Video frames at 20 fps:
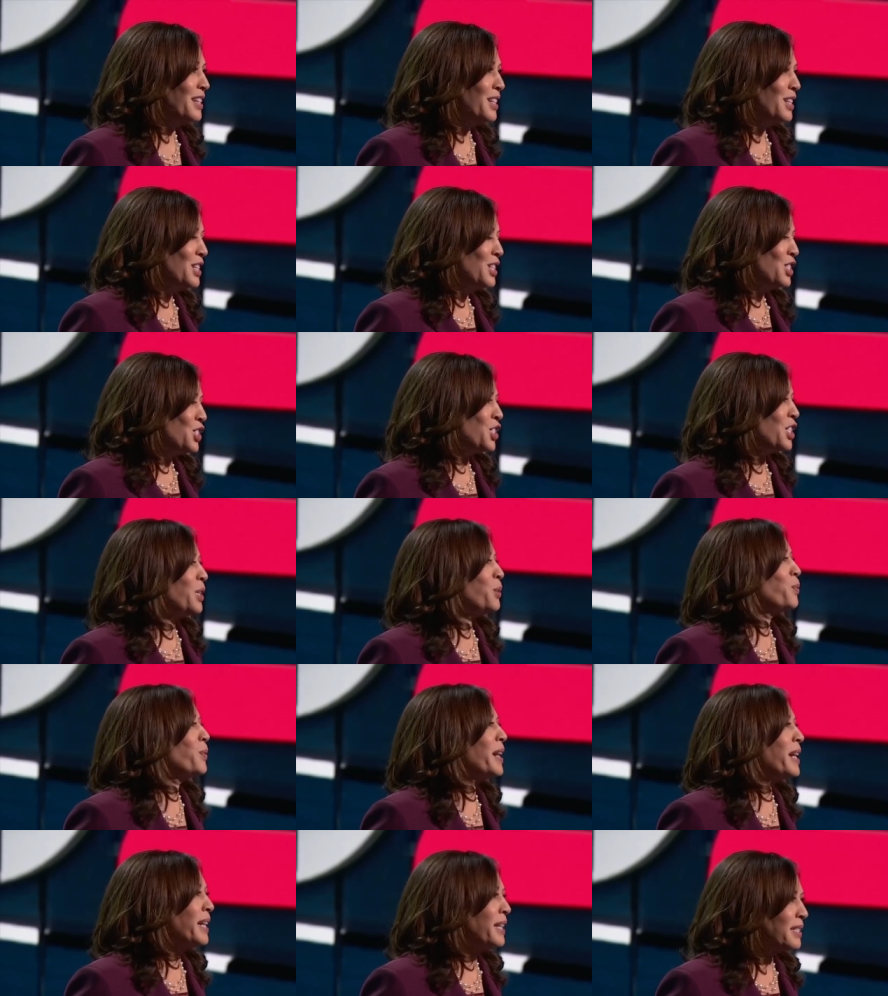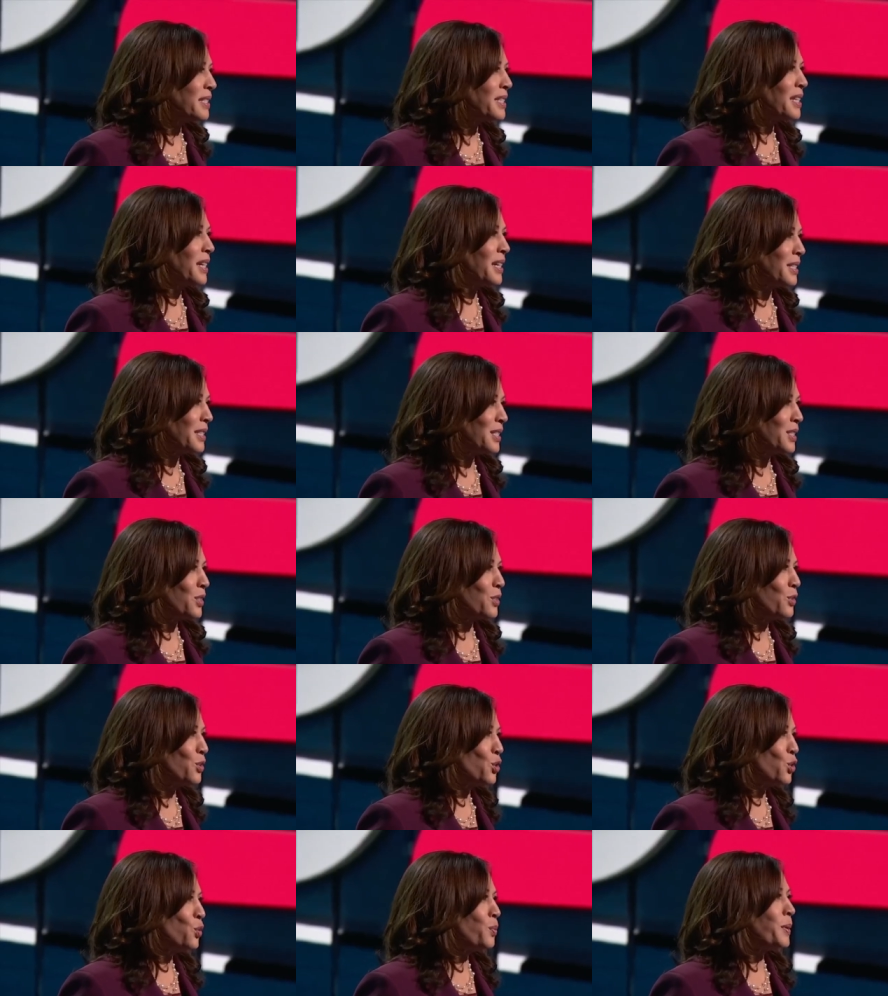She raised us
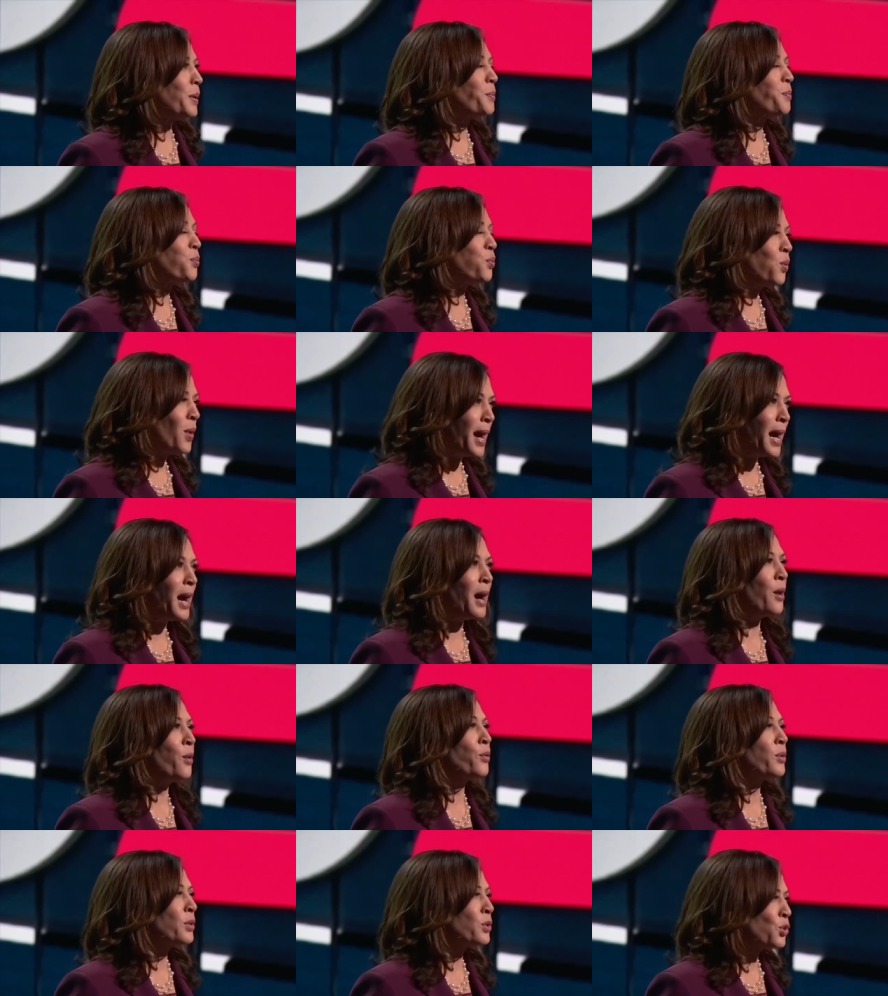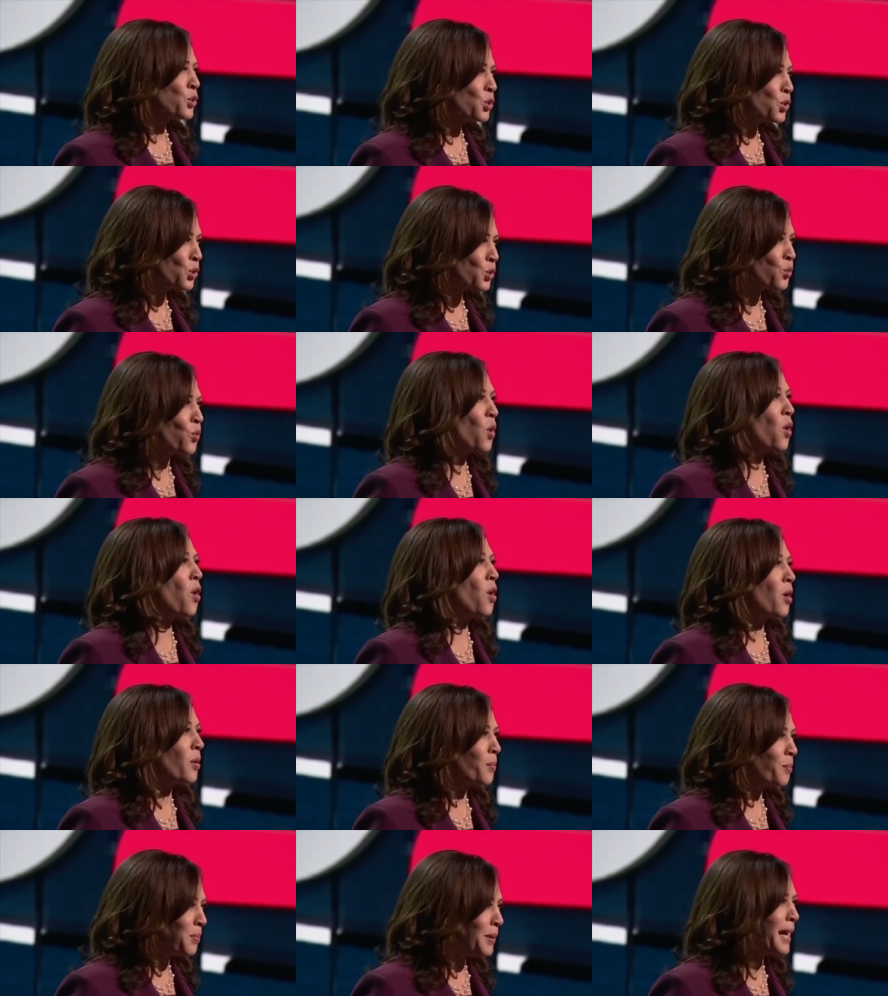to be proud,
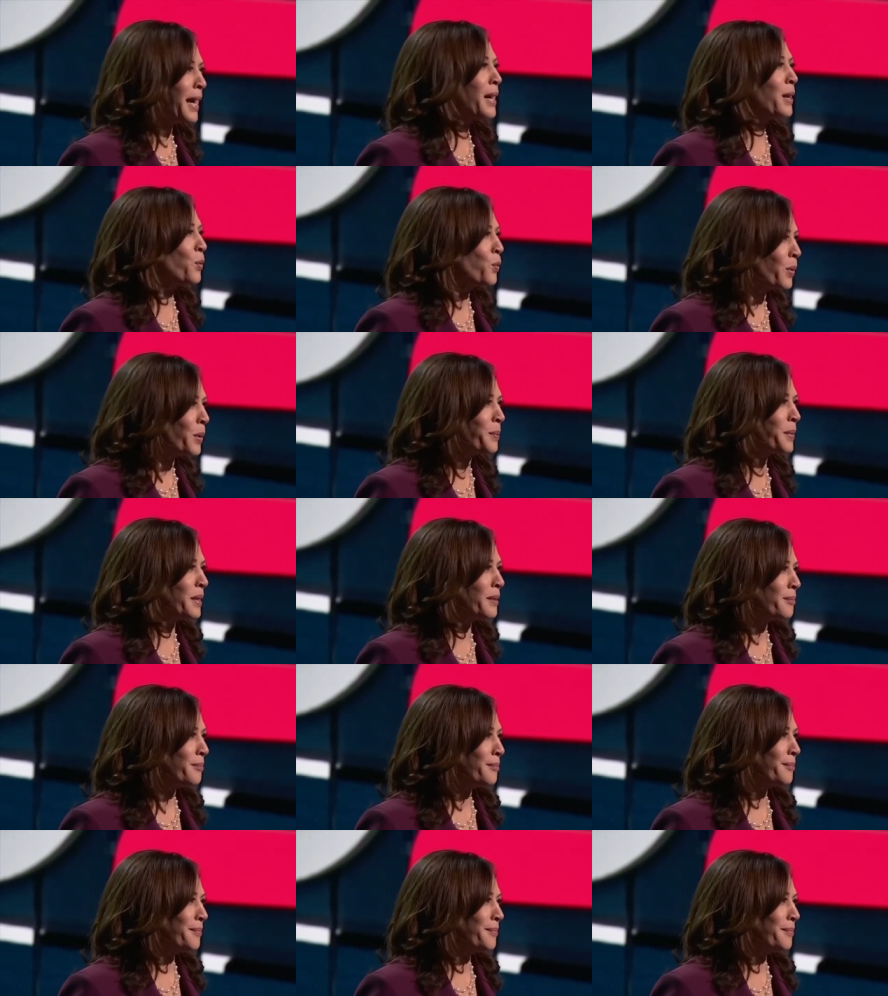strong black women,